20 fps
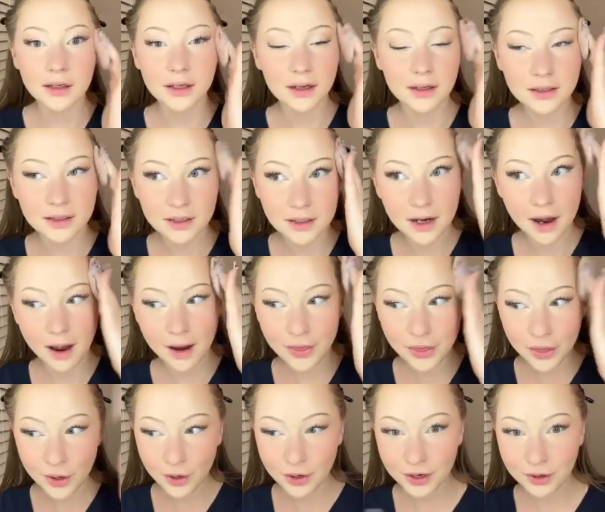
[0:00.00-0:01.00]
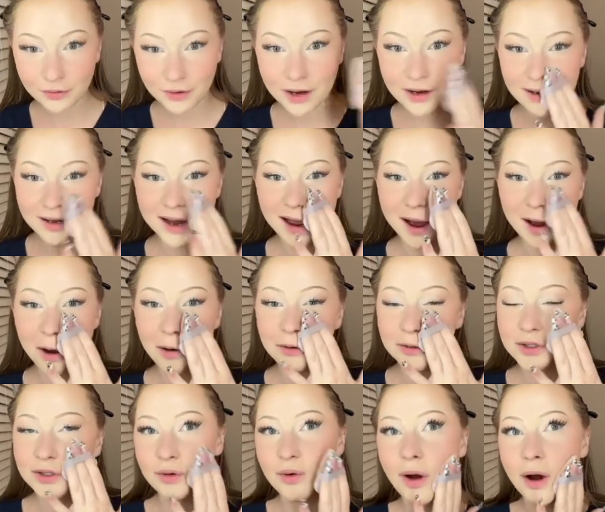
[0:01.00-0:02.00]
it's 9:30 right now,
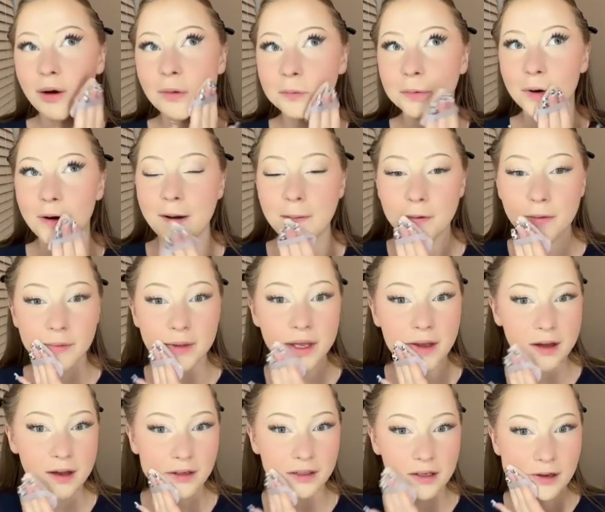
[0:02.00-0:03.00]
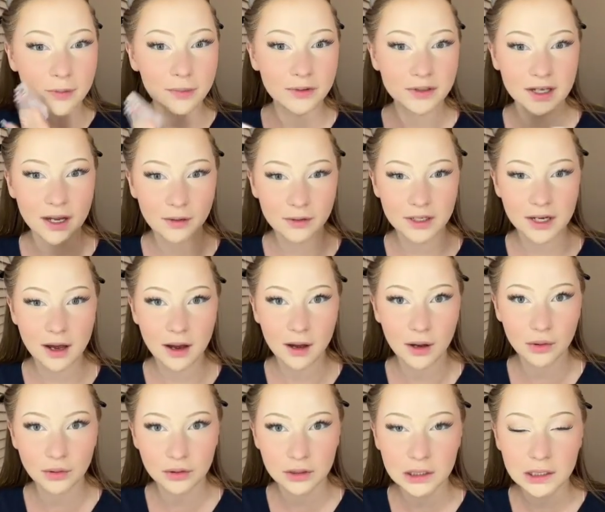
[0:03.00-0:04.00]
so I'll probably end up
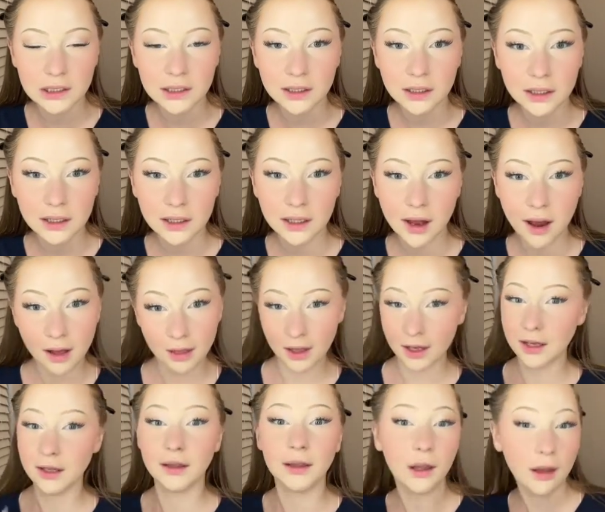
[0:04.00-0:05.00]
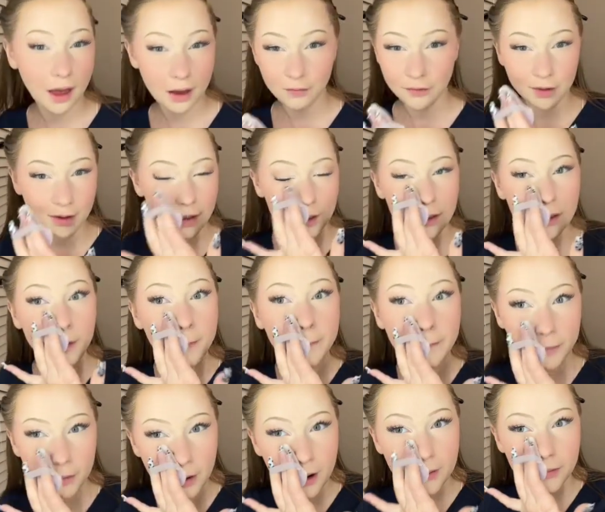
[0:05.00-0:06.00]
downtown at like 11
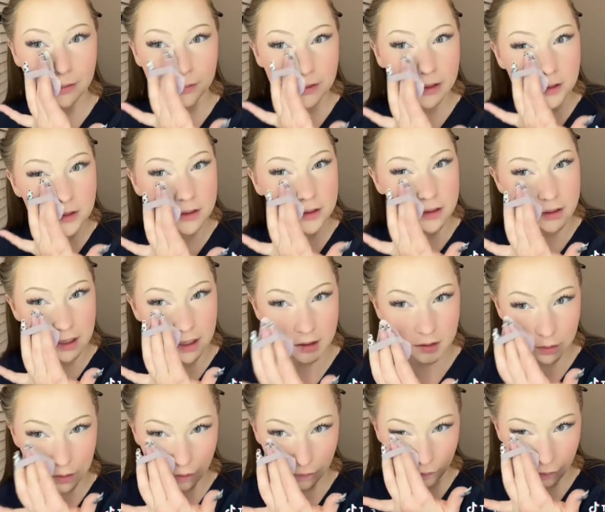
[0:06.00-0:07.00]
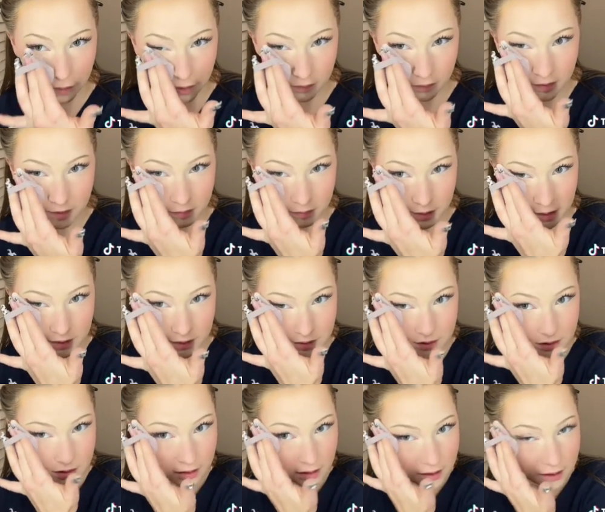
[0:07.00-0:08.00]
probably, because it takes me 45
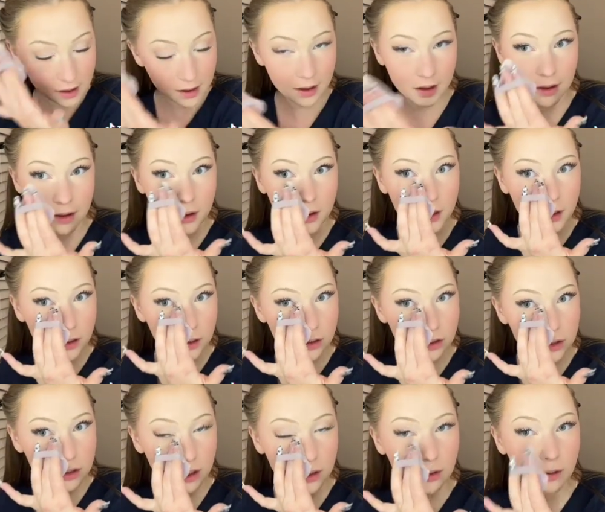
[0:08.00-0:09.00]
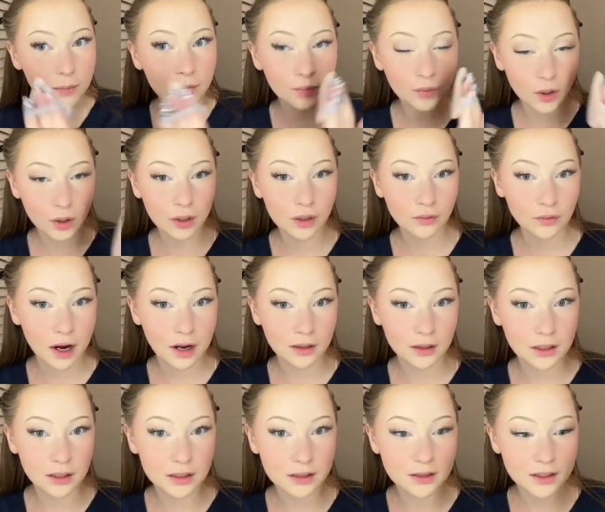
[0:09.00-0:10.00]
minutes to get to Brooke and
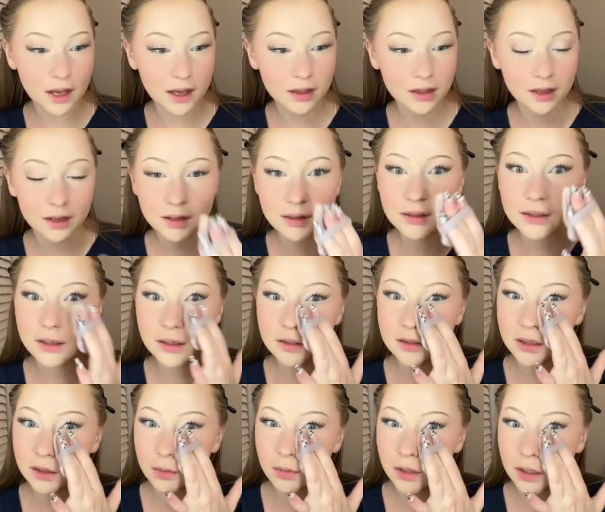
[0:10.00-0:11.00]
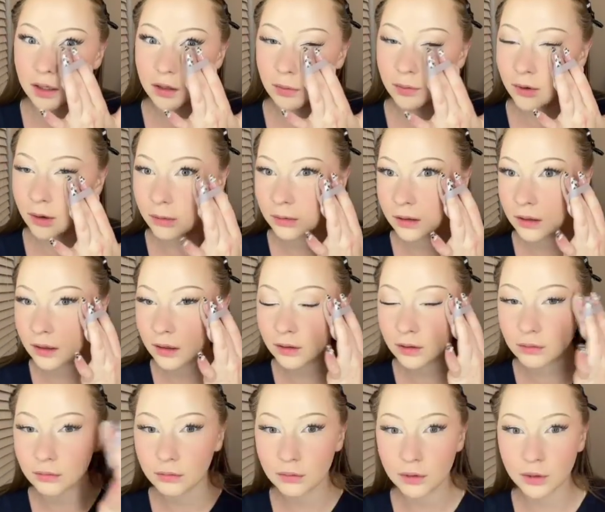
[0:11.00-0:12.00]
Riley's, and then it's gonna take me like probably like
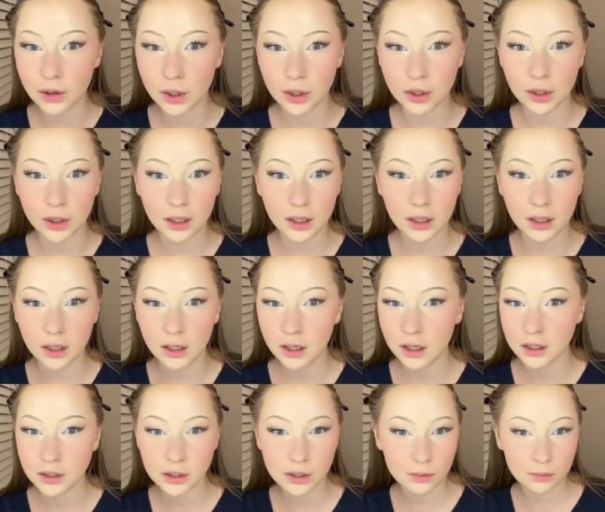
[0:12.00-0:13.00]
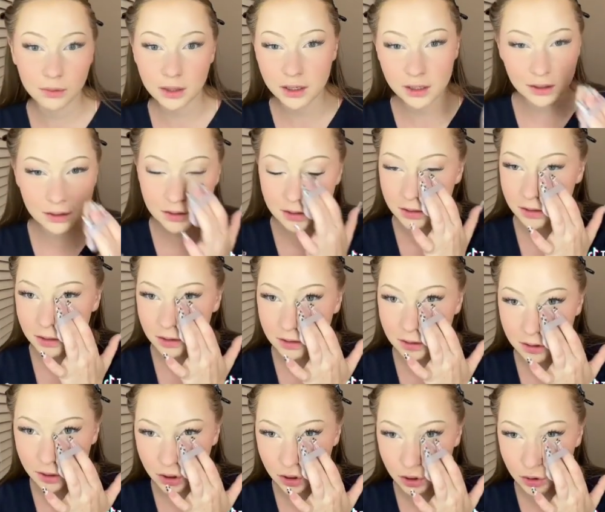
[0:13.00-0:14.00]
30-ish minutes
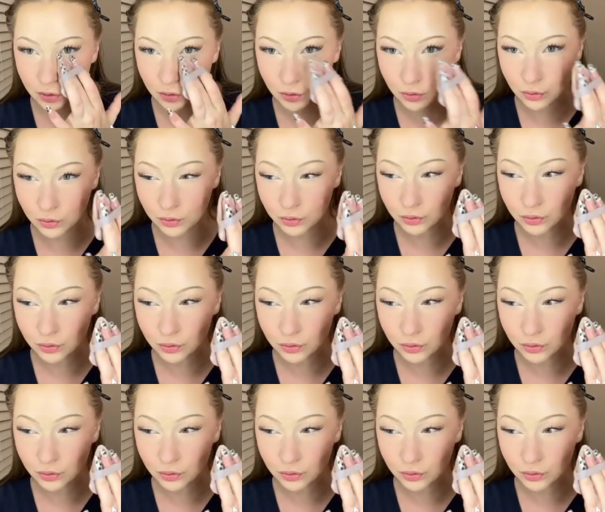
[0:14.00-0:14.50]
to